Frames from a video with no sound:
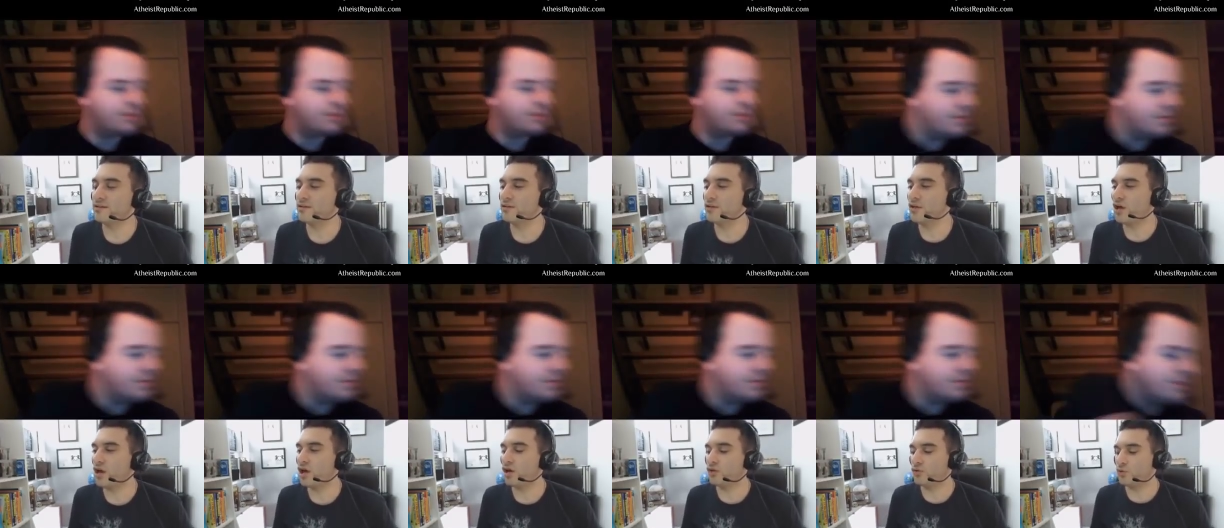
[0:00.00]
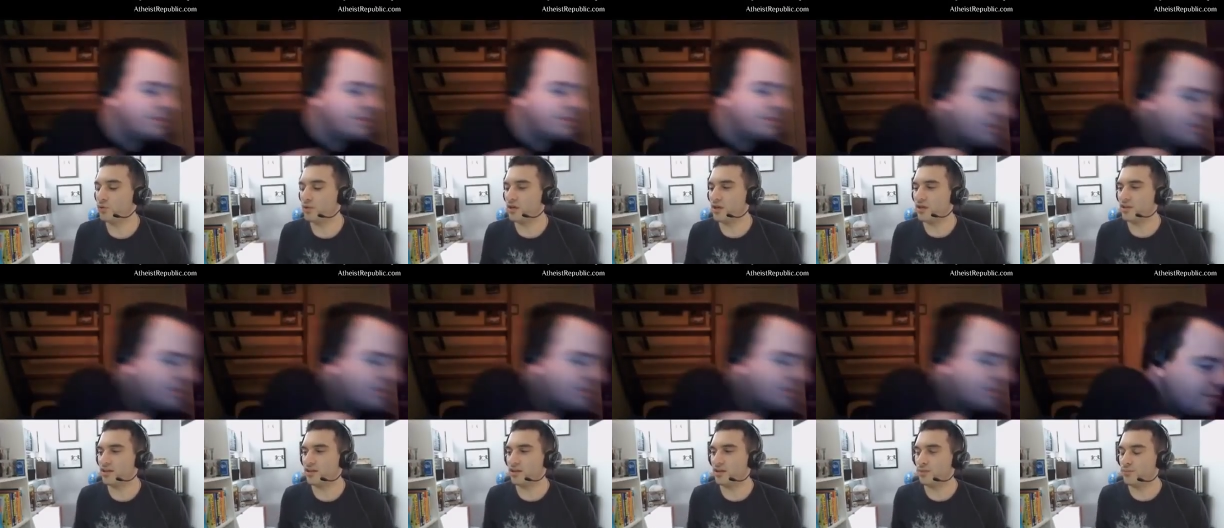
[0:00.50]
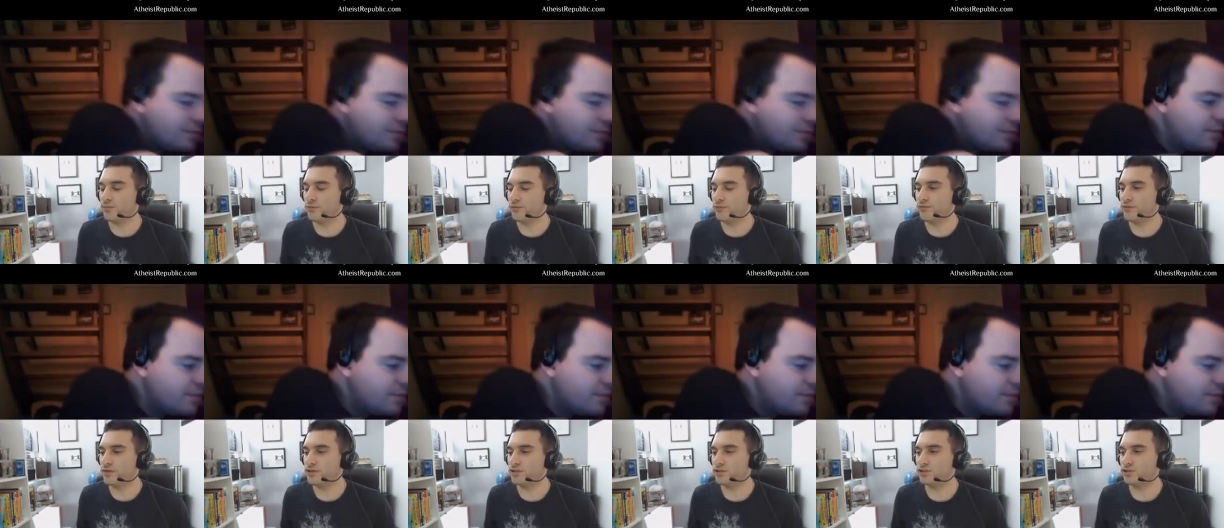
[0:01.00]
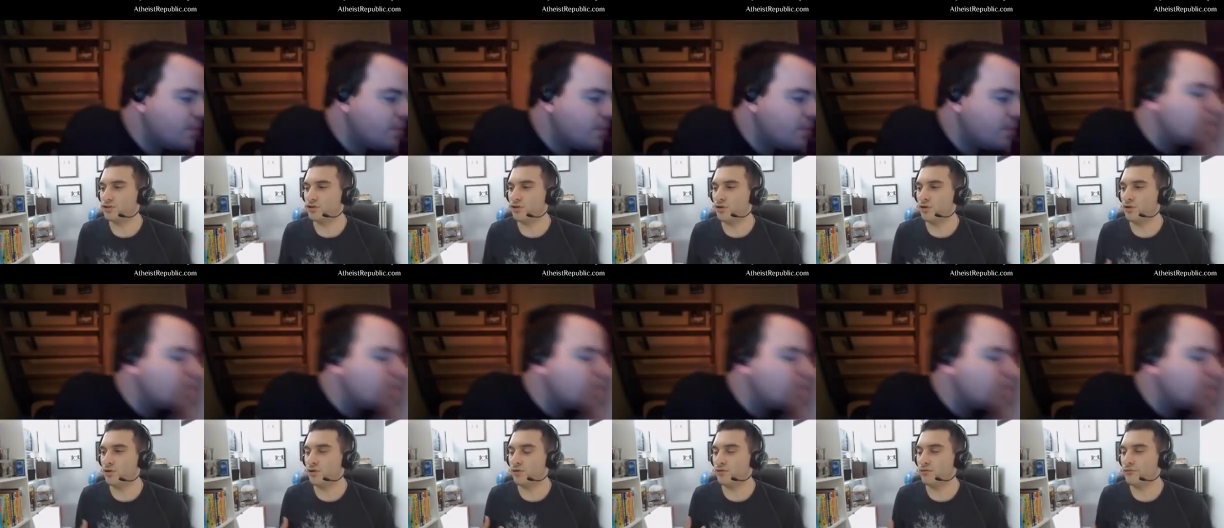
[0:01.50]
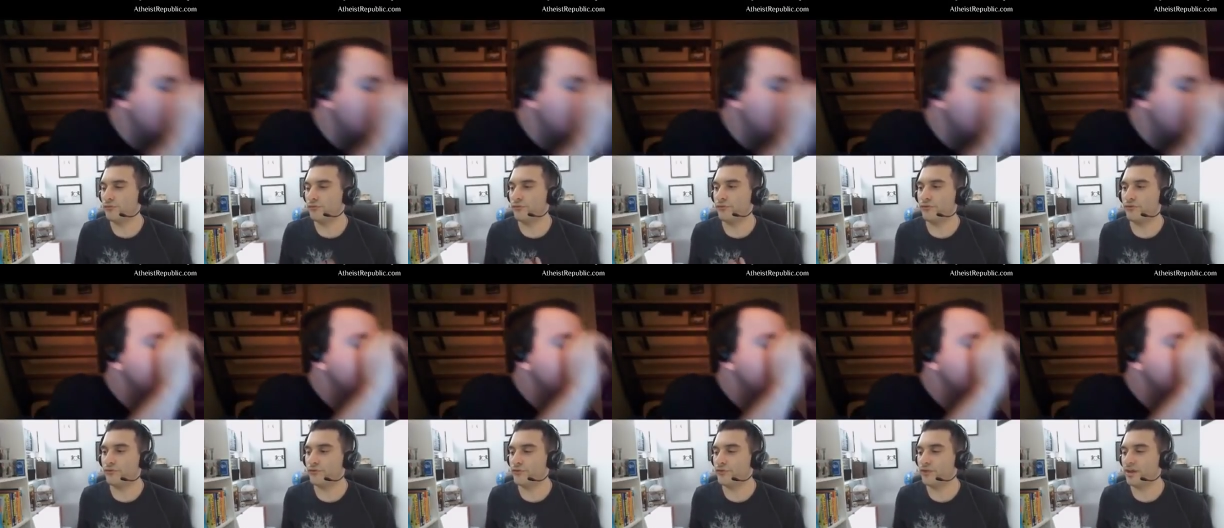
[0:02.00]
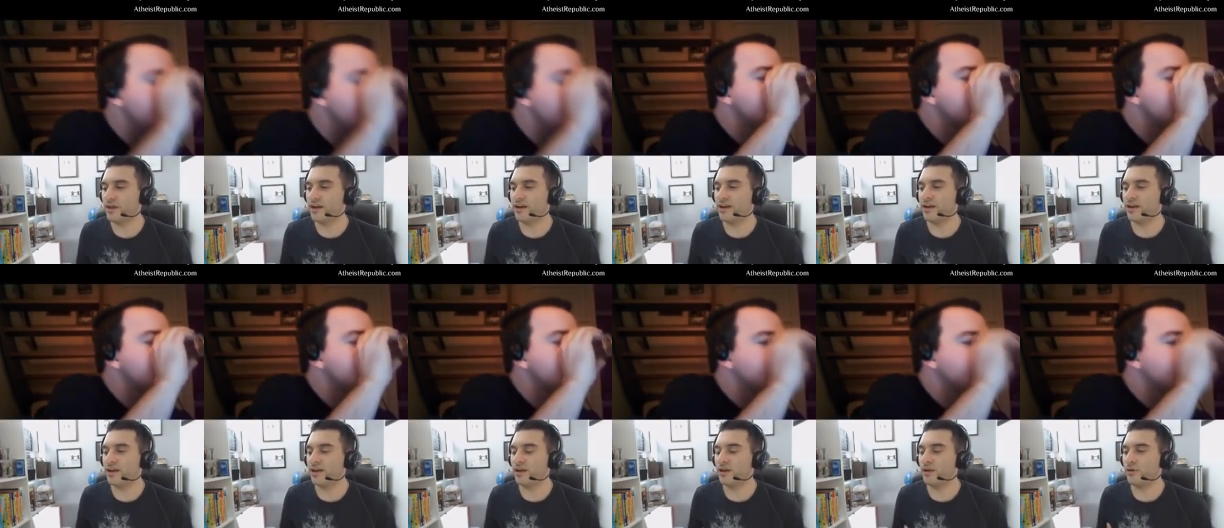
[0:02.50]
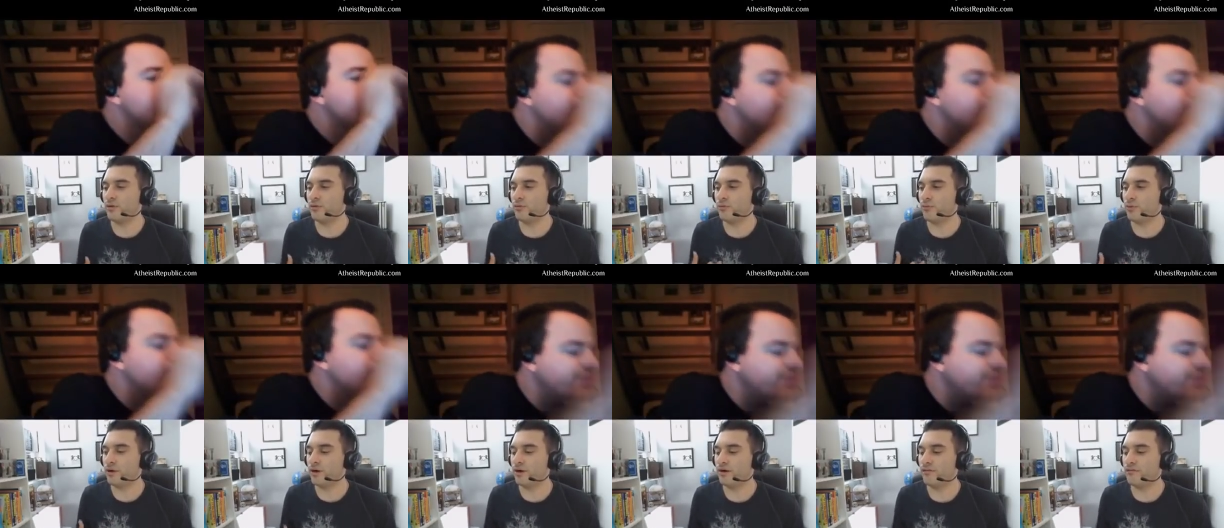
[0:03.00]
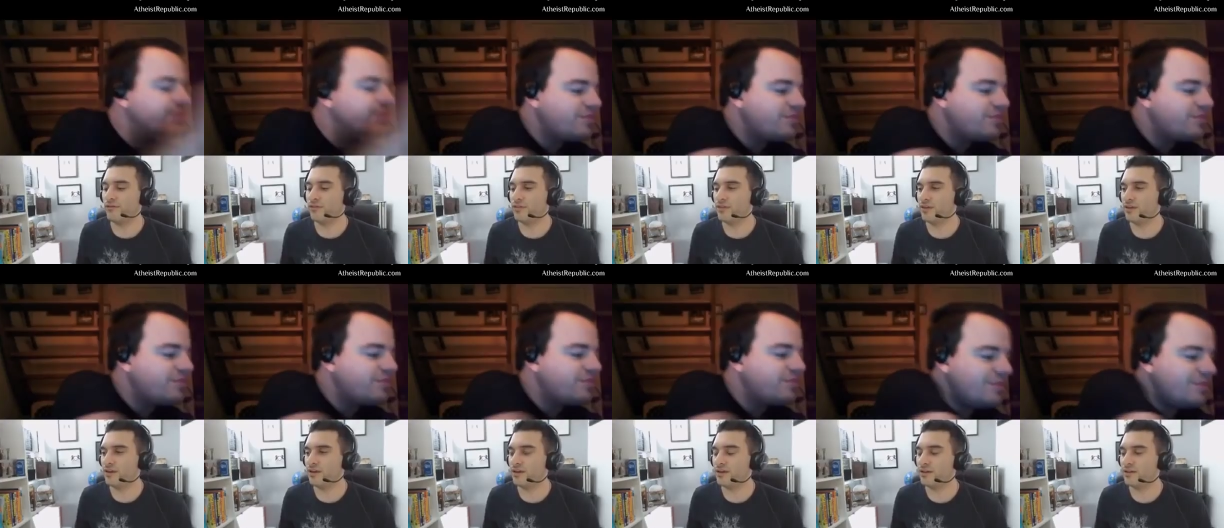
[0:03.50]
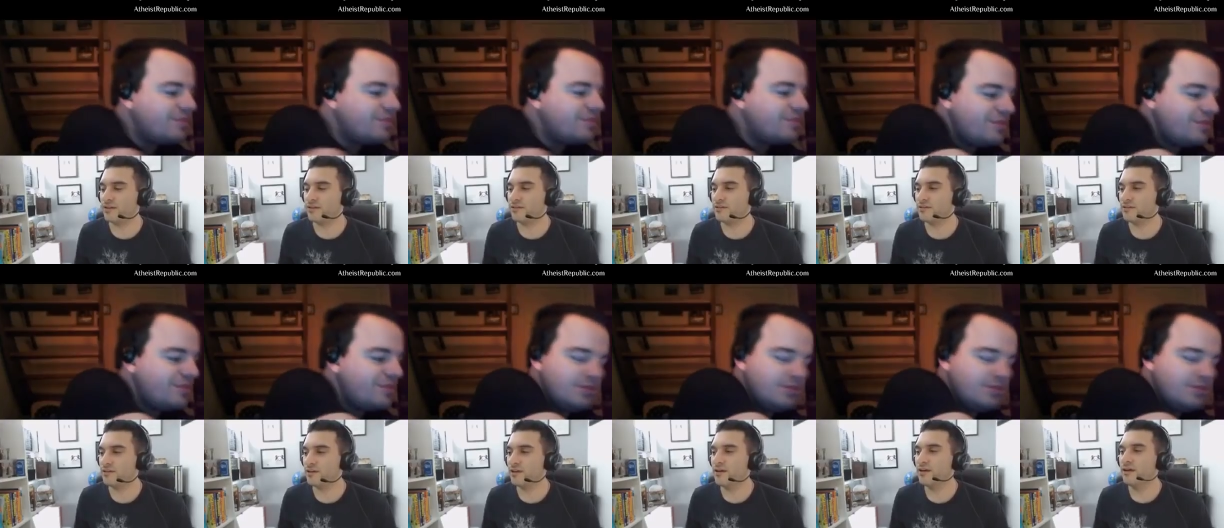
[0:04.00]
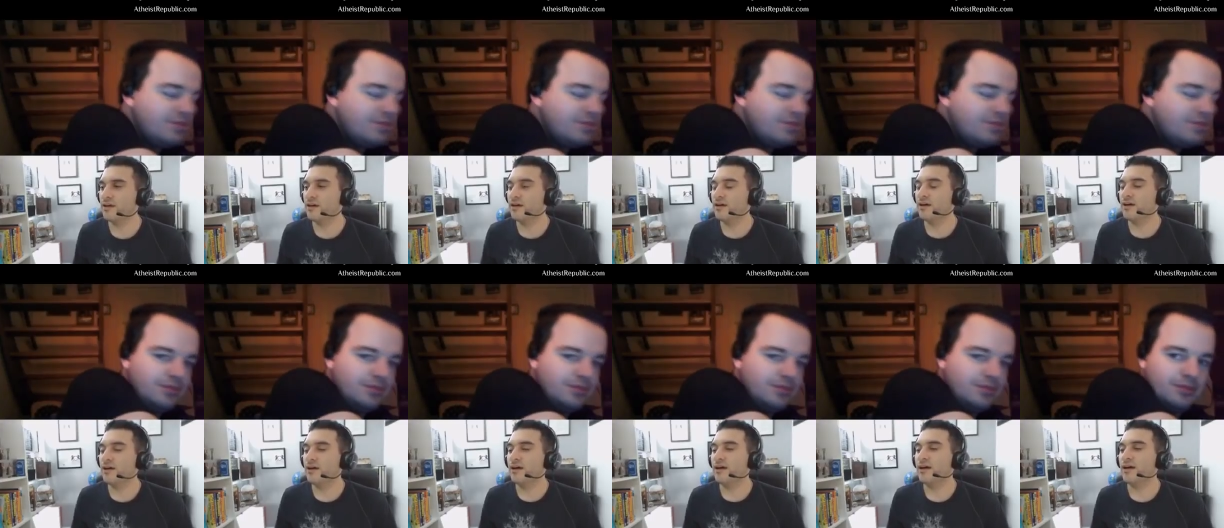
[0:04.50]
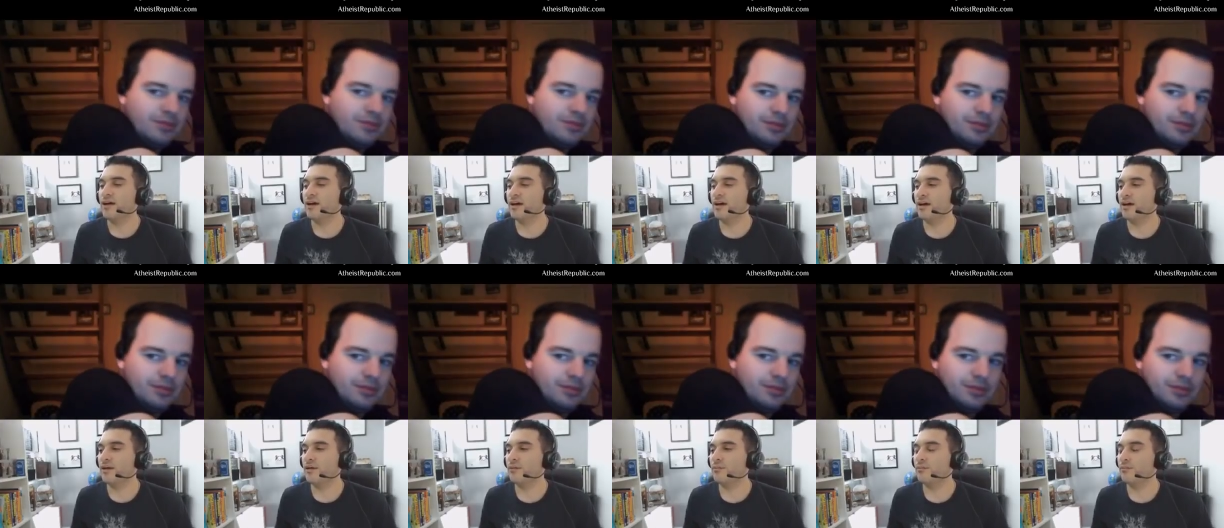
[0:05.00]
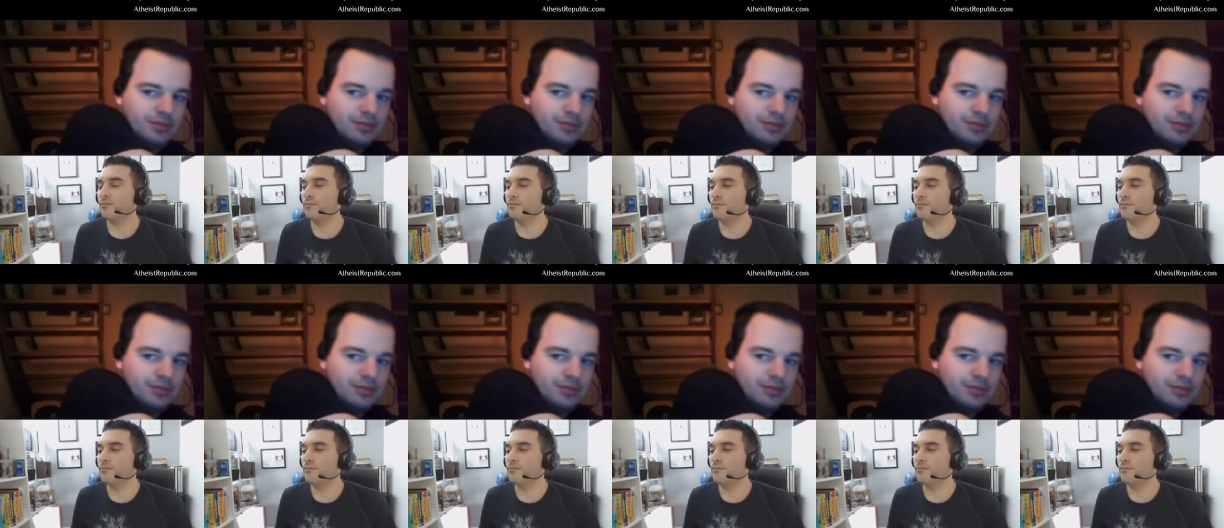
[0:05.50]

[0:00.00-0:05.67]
Speaker 1: they are doing it in a professional setting where everything is, you